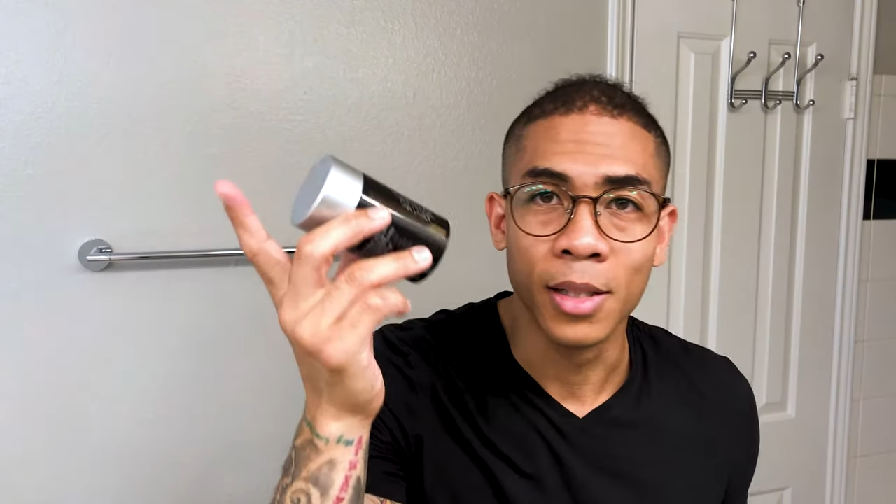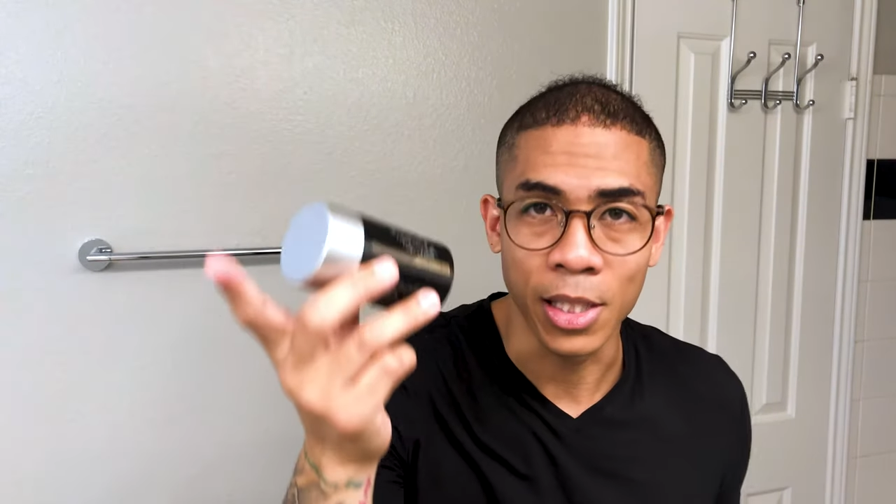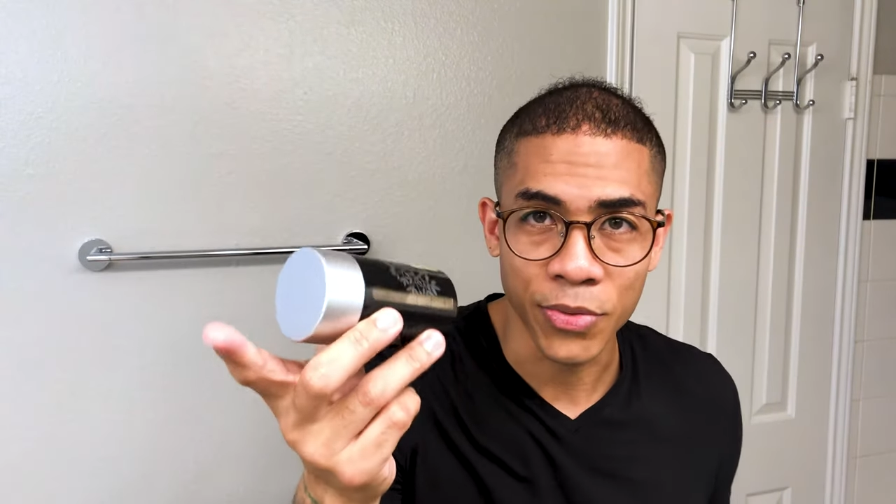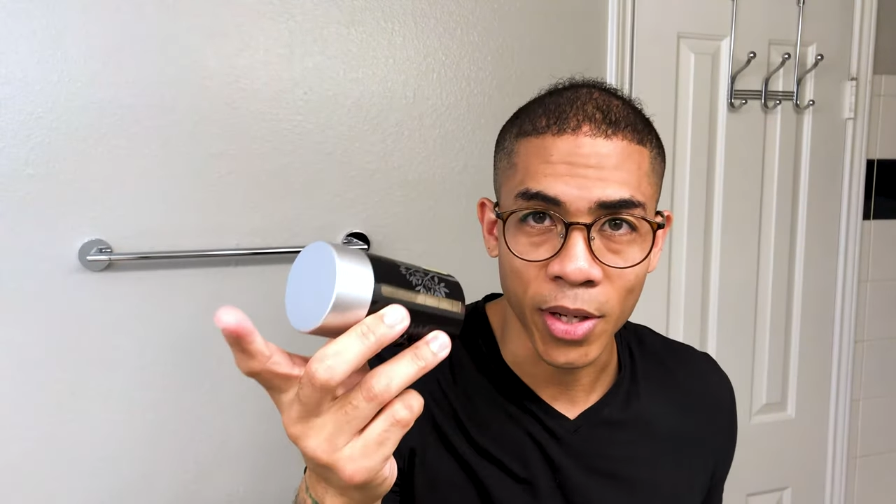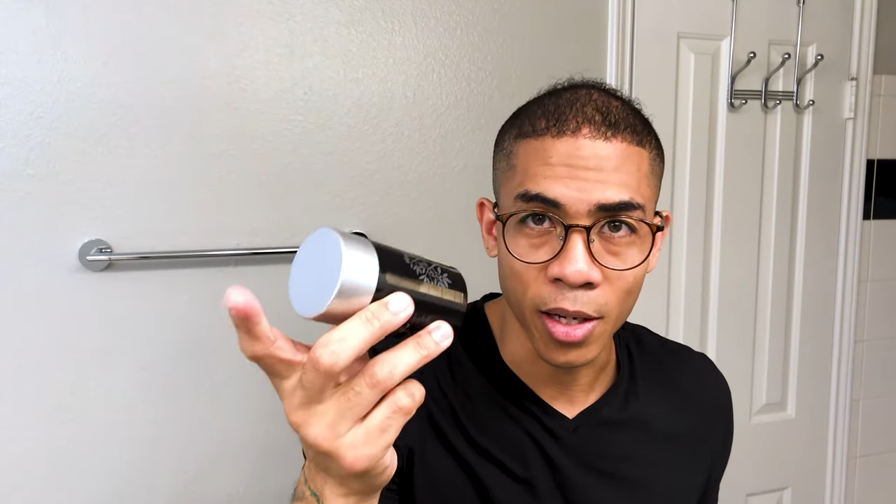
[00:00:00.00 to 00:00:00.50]

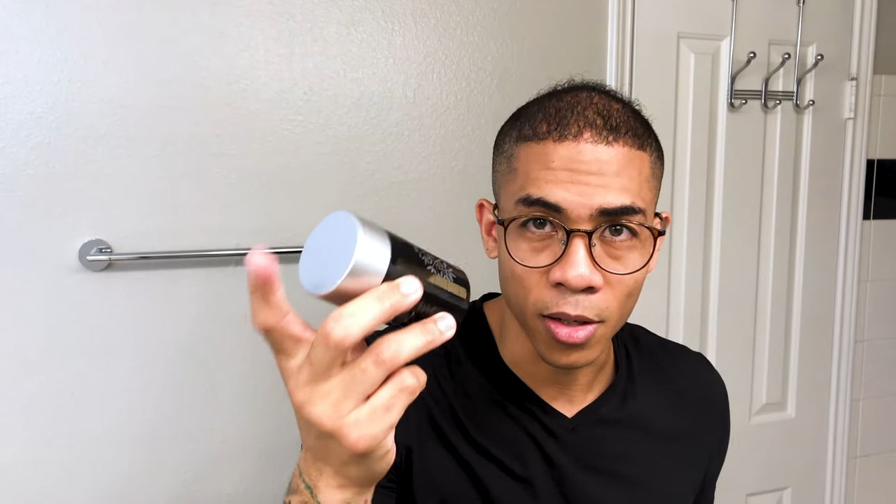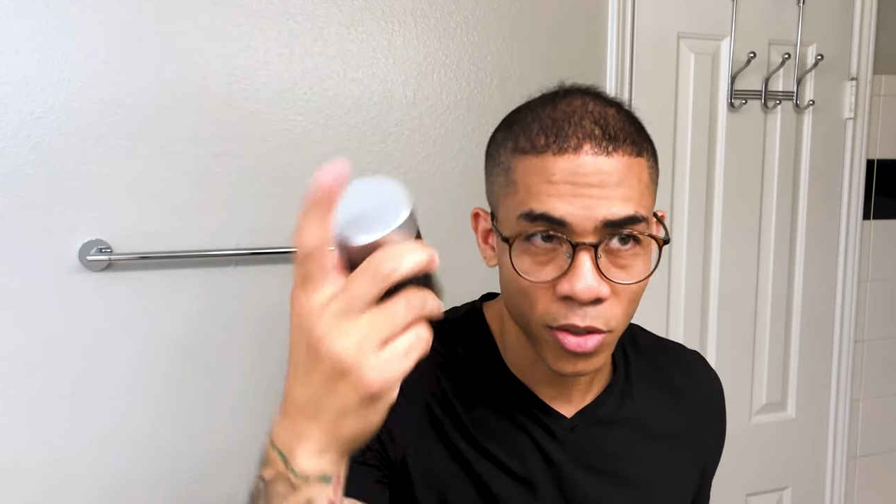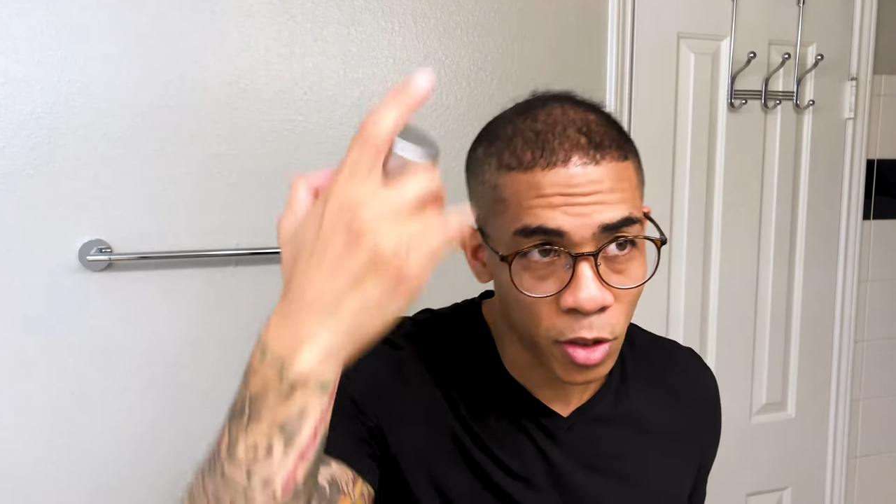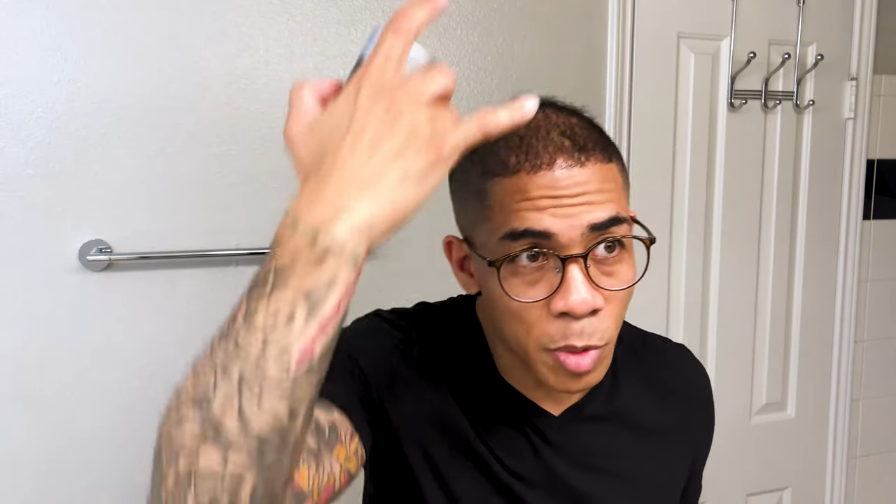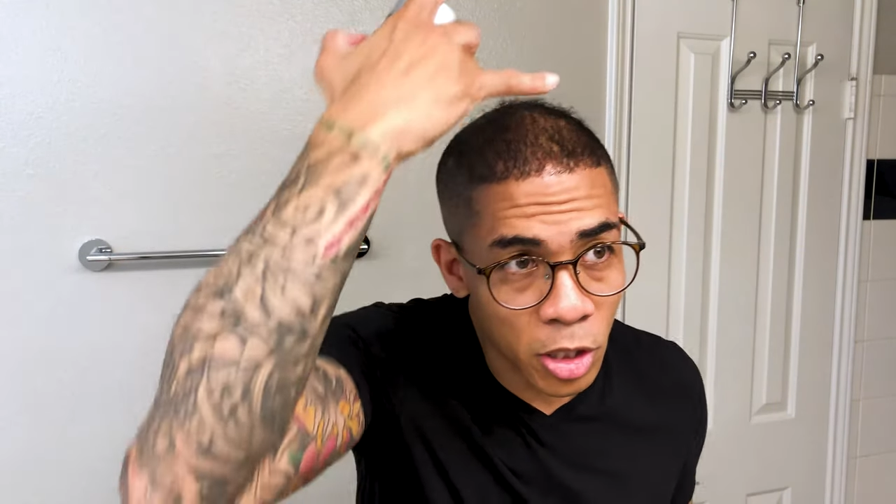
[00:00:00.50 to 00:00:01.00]
That's fine
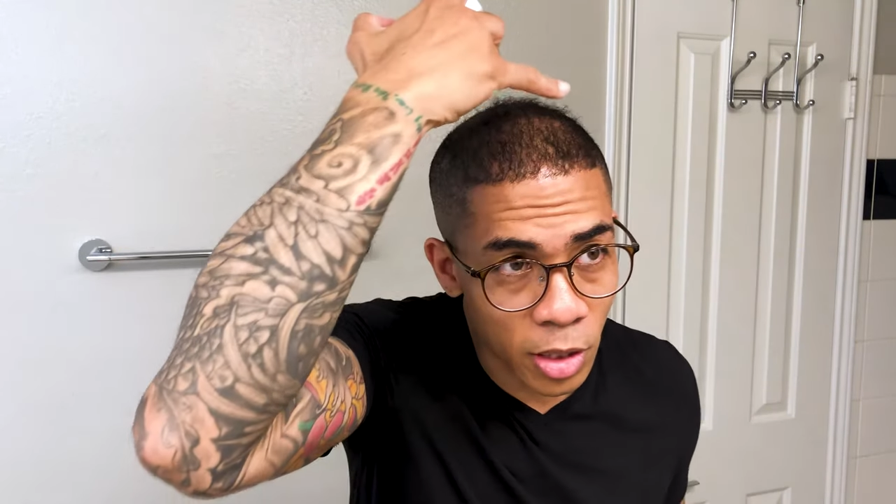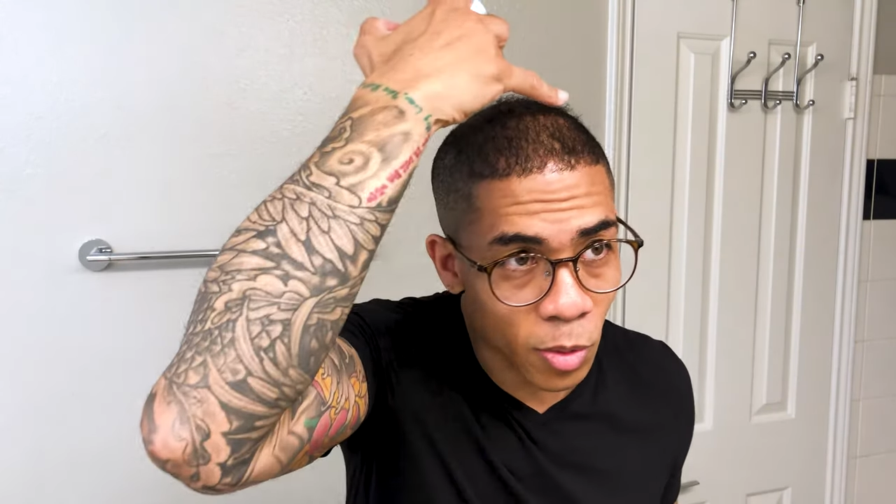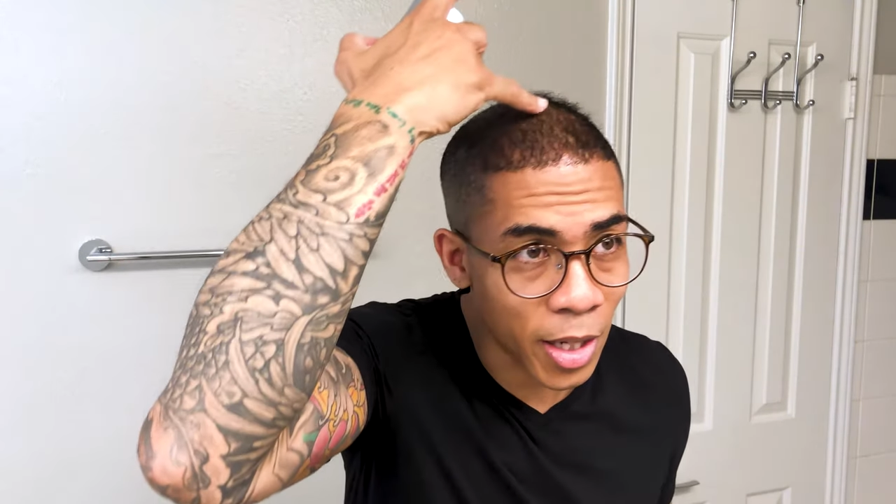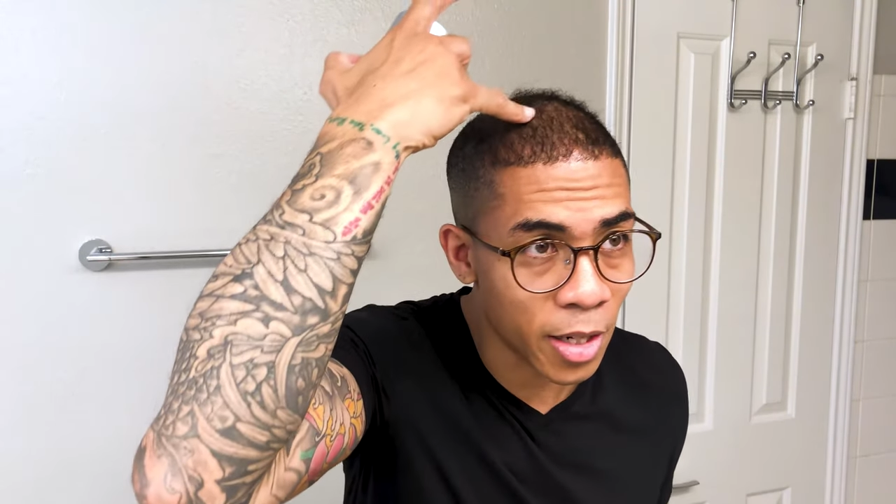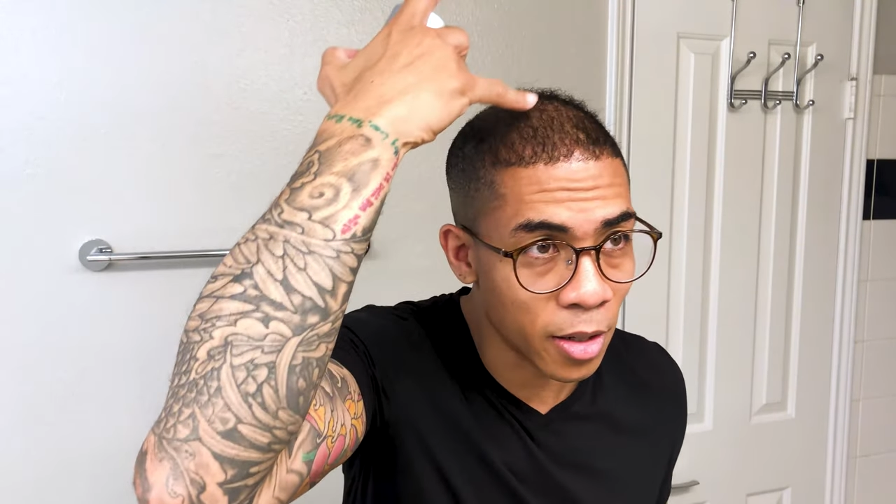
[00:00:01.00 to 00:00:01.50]
also, especially
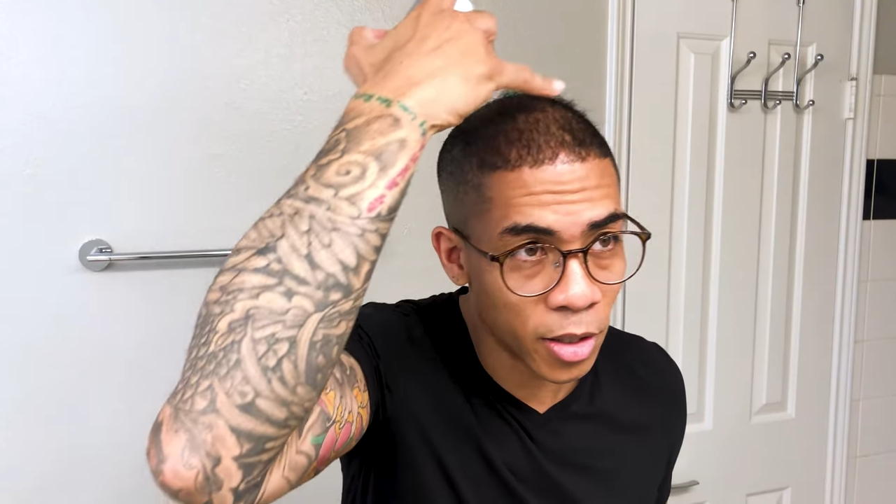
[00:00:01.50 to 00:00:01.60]
right here,